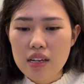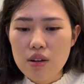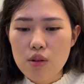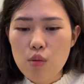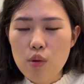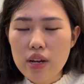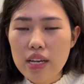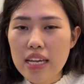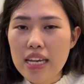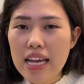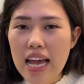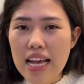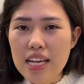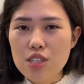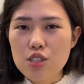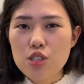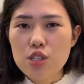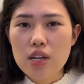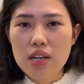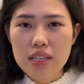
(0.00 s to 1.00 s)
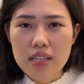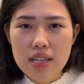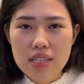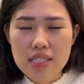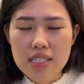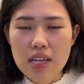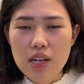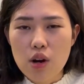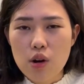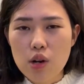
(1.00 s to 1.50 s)
working at Sheraton
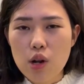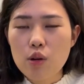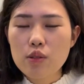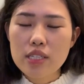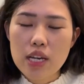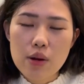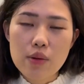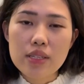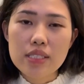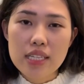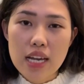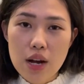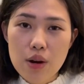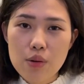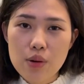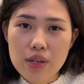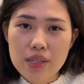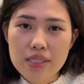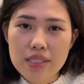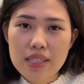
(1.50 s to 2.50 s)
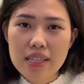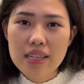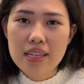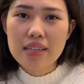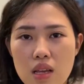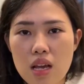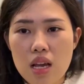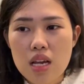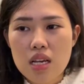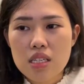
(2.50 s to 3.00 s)
Saigon Hotel and Towers.
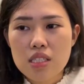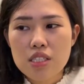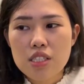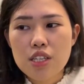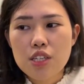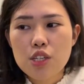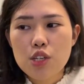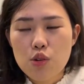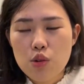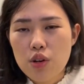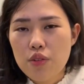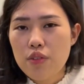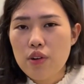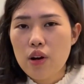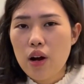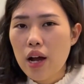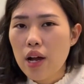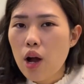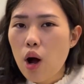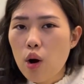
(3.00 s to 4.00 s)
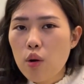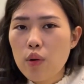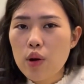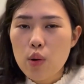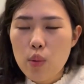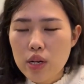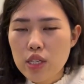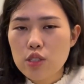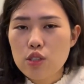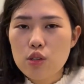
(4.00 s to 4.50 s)
Since university, I always
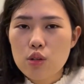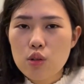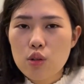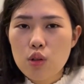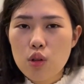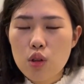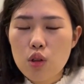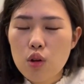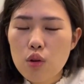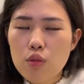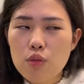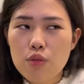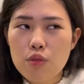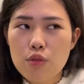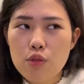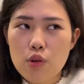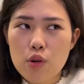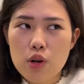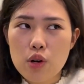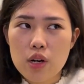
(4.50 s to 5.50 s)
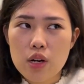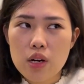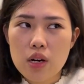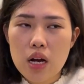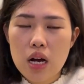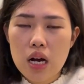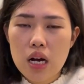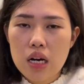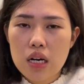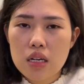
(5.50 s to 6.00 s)
want to look for
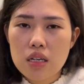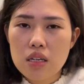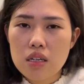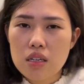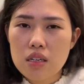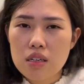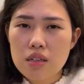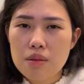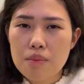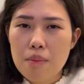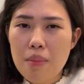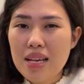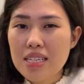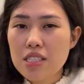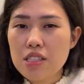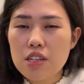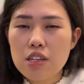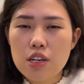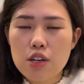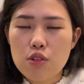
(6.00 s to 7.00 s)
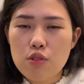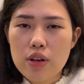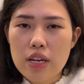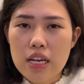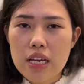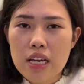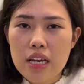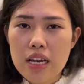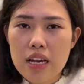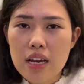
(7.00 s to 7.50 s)
a master
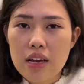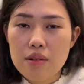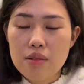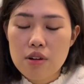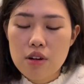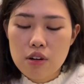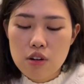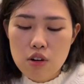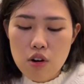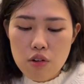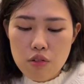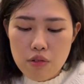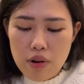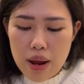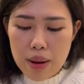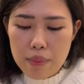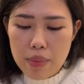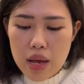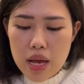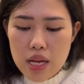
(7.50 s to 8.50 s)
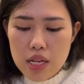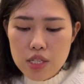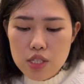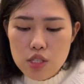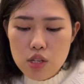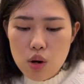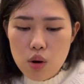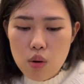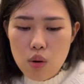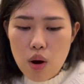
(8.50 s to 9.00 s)
degree, the program.
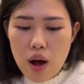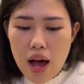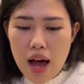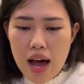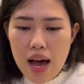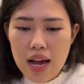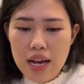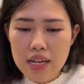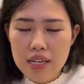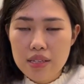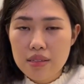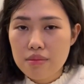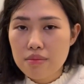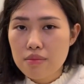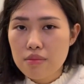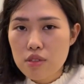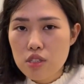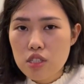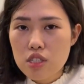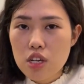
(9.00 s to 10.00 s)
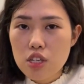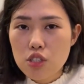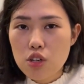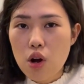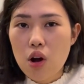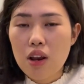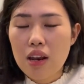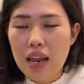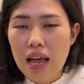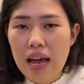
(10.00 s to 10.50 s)
So I search
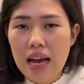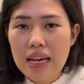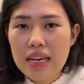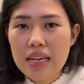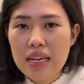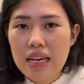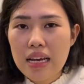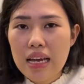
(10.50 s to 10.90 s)
online